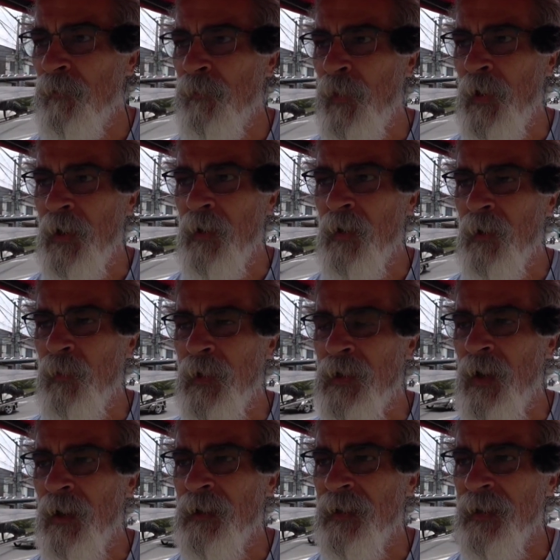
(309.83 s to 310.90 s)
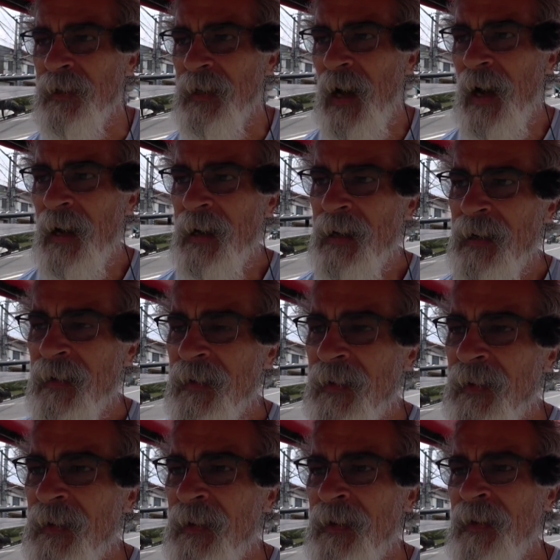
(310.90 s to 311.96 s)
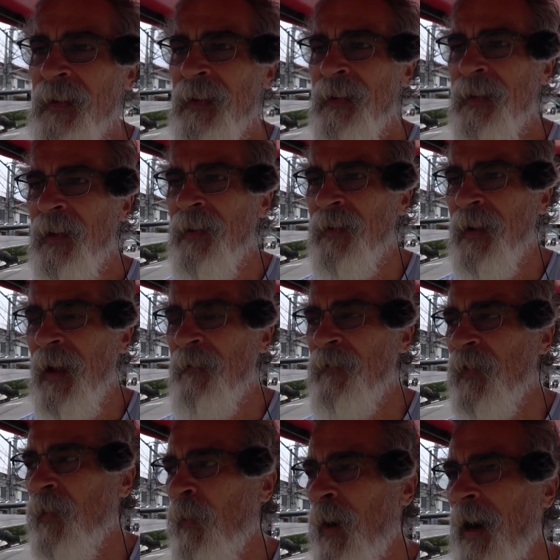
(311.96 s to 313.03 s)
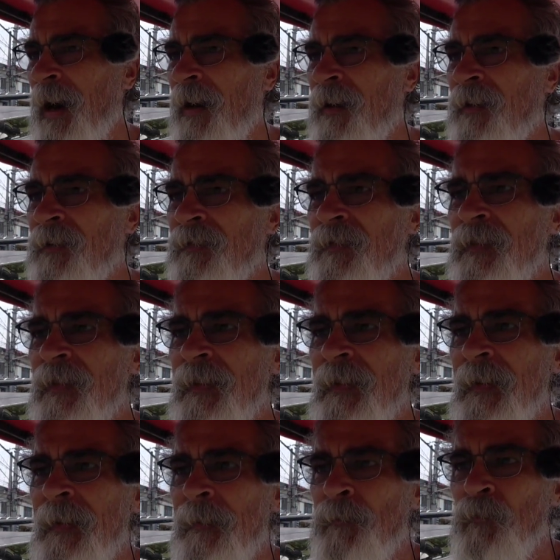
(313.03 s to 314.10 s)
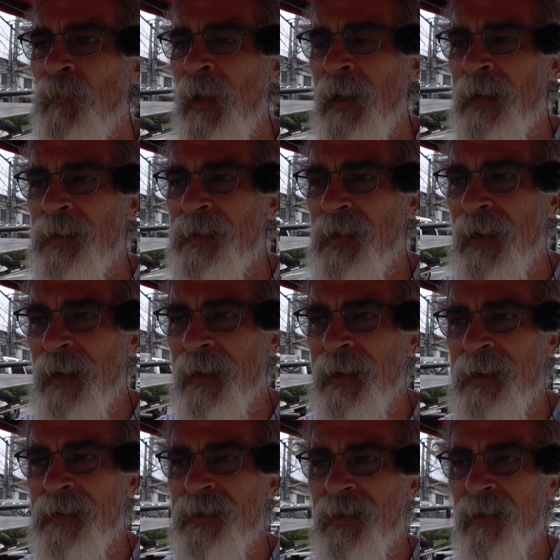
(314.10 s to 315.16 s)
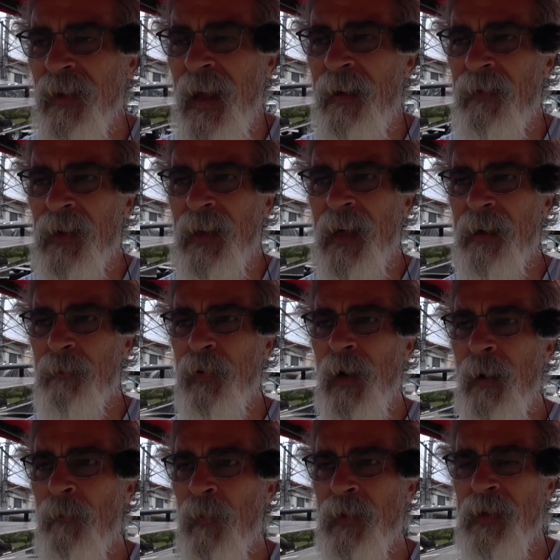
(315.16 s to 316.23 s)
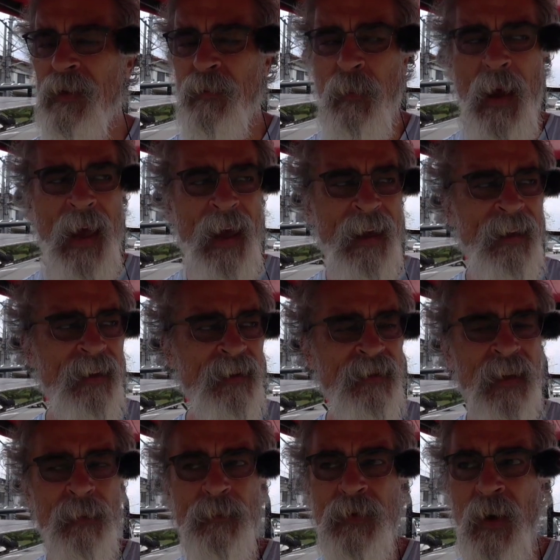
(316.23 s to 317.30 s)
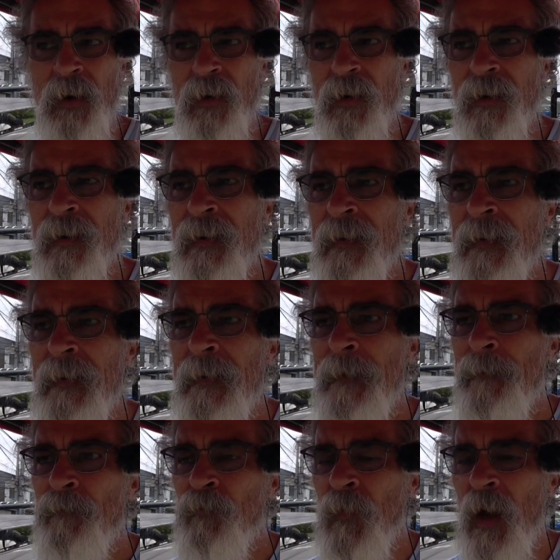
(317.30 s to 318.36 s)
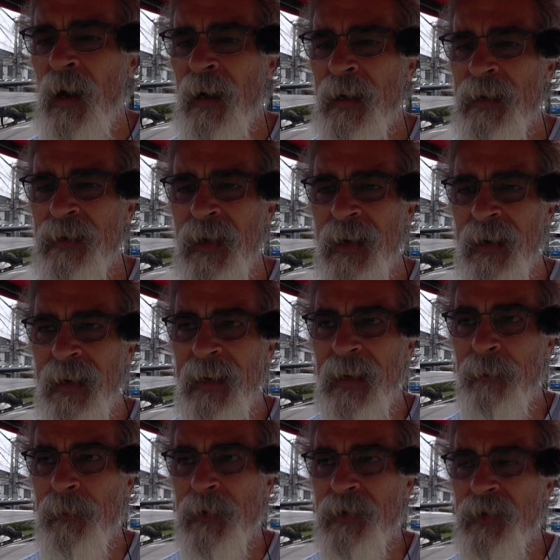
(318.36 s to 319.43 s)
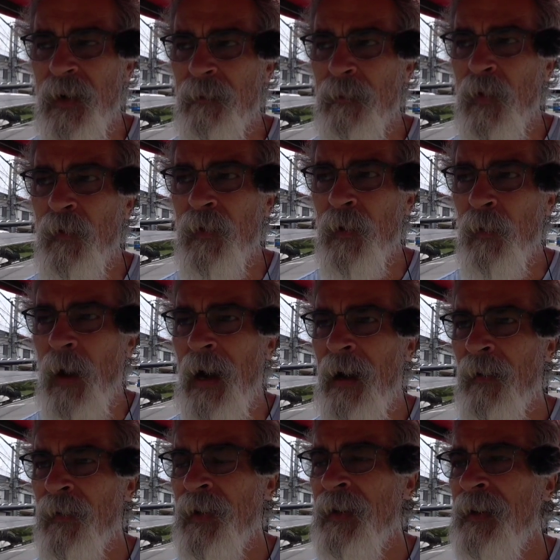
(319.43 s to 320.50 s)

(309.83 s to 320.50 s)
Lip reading: pretty good. We talked to the doc the other day for a while. He's still having a lot of problem with his back and his hips hurting. He's got to get up and start moving around.